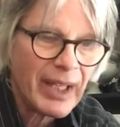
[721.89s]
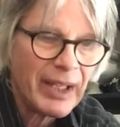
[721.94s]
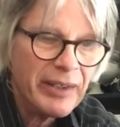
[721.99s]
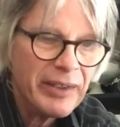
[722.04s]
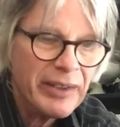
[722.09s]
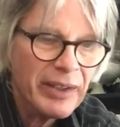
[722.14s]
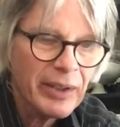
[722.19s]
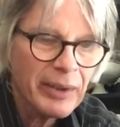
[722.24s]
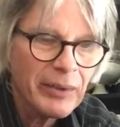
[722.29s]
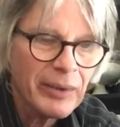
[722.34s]

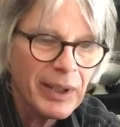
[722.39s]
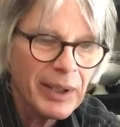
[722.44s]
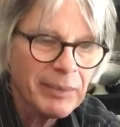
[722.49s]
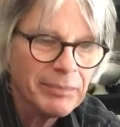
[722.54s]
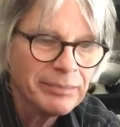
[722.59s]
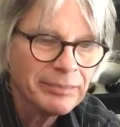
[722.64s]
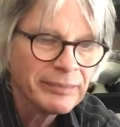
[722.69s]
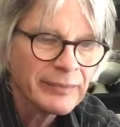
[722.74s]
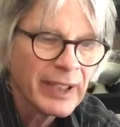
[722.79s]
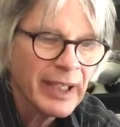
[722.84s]
So,
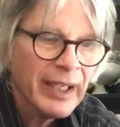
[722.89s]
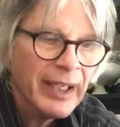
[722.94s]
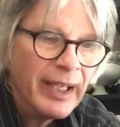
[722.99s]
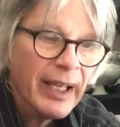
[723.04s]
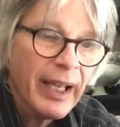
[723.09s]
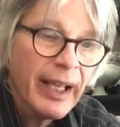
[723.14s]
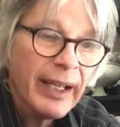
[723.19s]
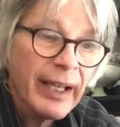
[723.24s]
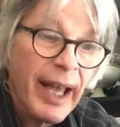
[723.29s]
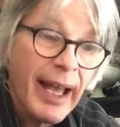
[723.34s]

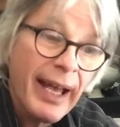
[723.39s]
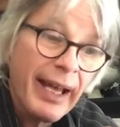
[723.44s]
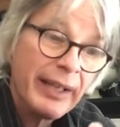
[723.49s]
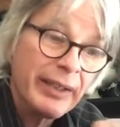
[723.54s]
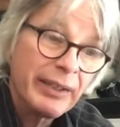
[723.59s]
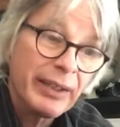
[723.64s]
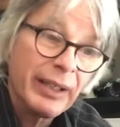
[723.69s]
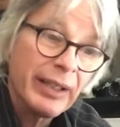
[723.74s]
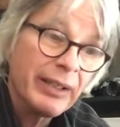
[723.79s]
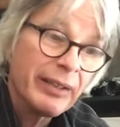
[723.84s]
and
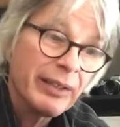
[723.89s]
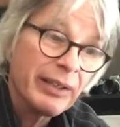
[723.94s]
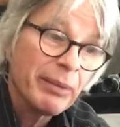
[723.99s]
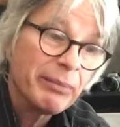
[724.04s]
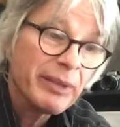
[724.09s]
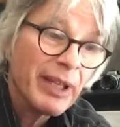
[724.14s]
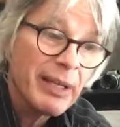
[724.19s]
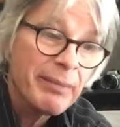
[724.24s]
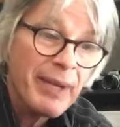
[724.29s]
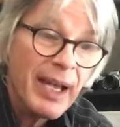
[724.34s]
actually
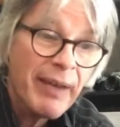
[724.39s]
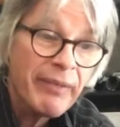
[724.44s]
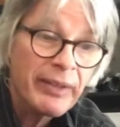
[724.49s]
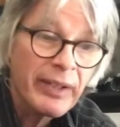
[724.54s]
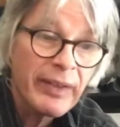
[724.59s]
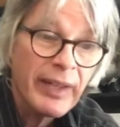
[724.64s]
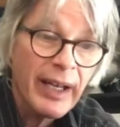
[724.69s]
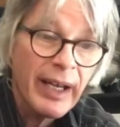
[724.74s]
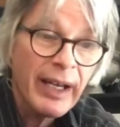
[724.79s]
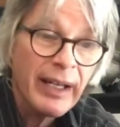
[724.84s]
sometime after
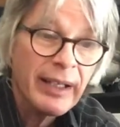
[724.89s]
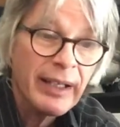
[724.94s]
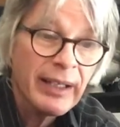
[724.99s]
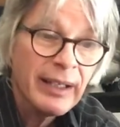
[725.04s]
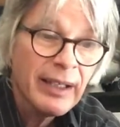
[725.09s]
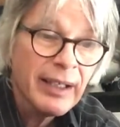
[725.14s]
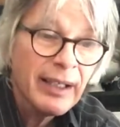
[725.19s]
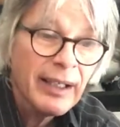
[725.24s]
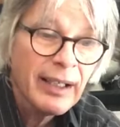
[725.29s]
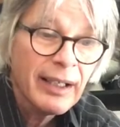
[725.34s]
that,
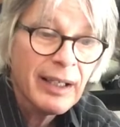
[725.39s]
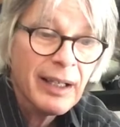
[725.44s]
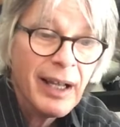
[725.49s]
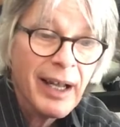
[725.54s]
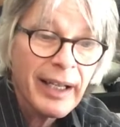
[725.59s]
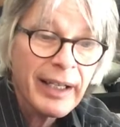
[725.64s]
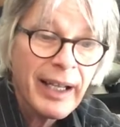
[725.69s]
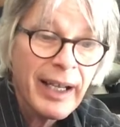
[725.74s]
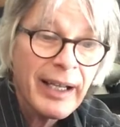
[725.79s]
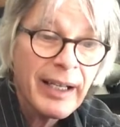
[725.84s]

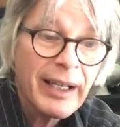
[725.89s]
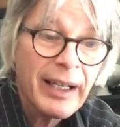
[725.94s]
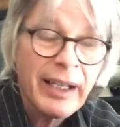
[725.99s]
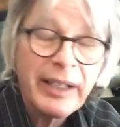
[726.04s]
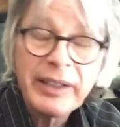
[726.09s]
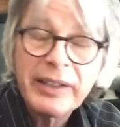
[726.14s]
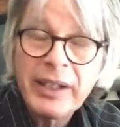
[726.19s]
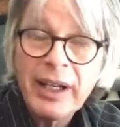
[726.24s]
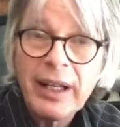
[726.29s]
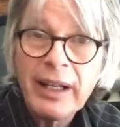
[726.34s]
I kind of
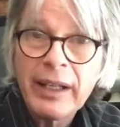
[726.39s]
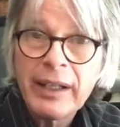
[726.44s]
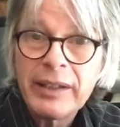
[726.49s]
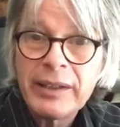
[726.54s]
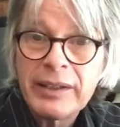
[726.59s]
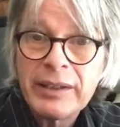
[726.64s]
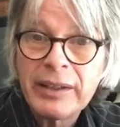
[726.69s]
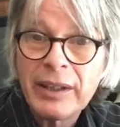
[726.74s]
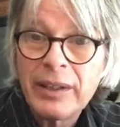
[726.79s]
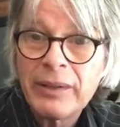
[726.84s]
got
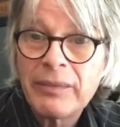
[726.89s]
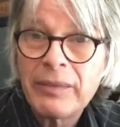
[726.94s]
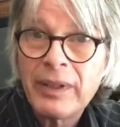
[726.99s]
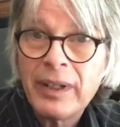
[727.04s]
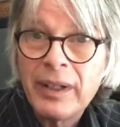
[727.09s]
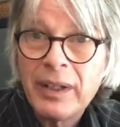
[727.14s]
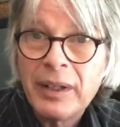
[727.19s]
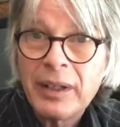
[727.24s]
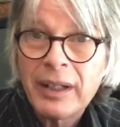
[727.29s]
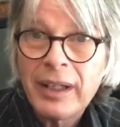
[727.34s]
jealous of
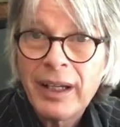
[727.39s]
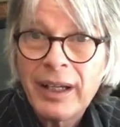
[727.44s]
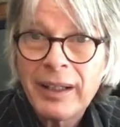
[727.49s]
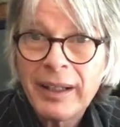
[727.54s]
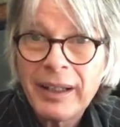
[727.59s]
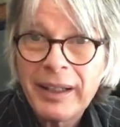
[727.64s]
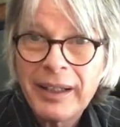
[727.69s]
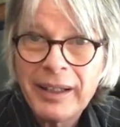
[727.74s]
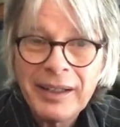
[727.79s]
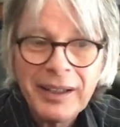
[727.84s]

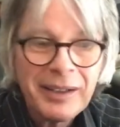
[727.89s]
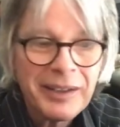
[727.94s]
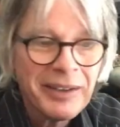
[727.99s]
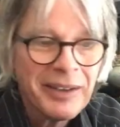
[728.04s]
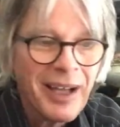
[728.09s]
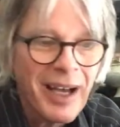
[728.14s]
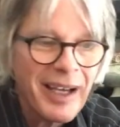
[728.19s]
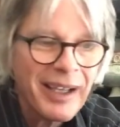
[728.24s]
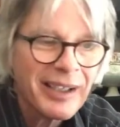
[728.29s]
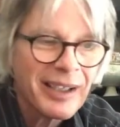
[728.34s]
Kelly and his
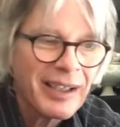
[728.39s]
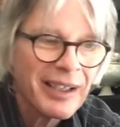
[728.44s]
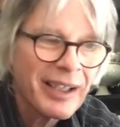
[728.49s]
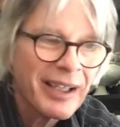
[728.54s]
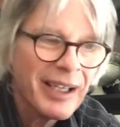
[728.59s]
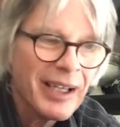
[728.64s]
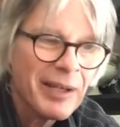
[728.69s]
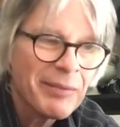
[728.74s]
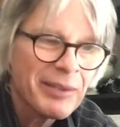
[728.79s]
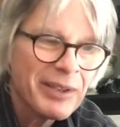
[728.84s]
Nikon
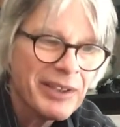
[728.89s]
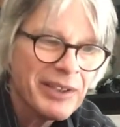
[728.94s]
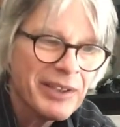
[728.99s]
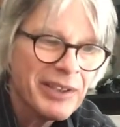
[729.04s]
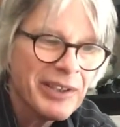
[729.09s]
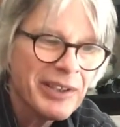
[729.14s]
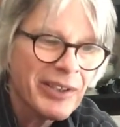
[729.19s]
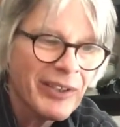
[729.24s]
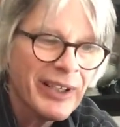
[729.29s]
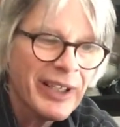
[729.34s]
cameras,
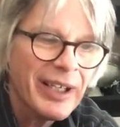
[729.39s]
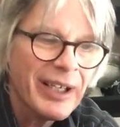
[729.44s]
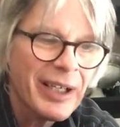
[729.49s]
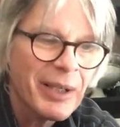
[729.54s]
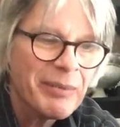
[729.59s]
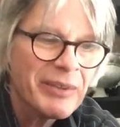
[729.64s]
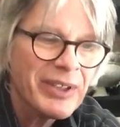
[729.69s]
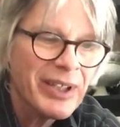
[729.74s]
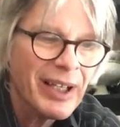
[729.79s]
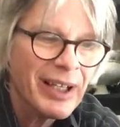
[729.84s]
and so I ended
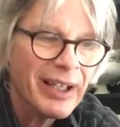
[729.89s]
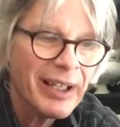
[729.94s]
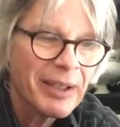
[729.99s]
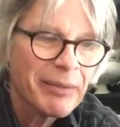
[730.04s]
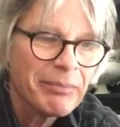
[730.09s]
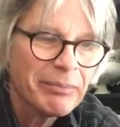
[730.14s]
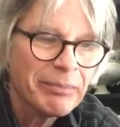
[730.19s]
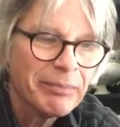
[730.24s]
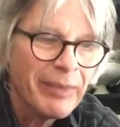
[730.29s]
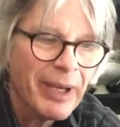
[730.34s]
up
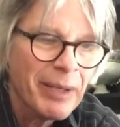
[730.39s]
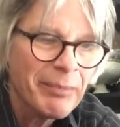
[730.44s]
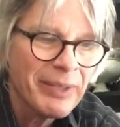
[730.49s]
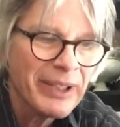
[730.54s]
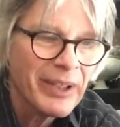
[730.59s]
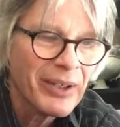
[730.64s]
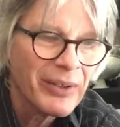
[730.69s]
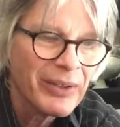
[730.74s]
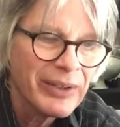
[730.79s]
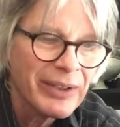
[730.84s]
selling my
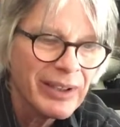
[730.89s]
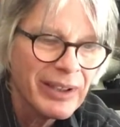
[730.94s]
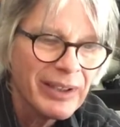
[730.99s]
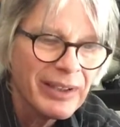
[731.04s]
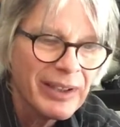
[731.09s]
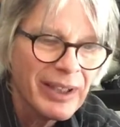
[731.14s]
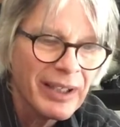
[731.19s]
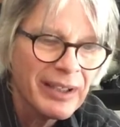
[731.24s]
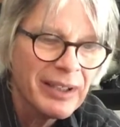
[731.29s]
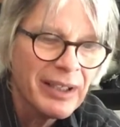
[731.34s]

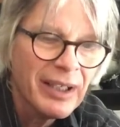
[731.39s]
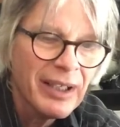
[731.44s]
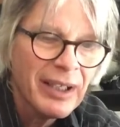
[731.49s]
Minoltas and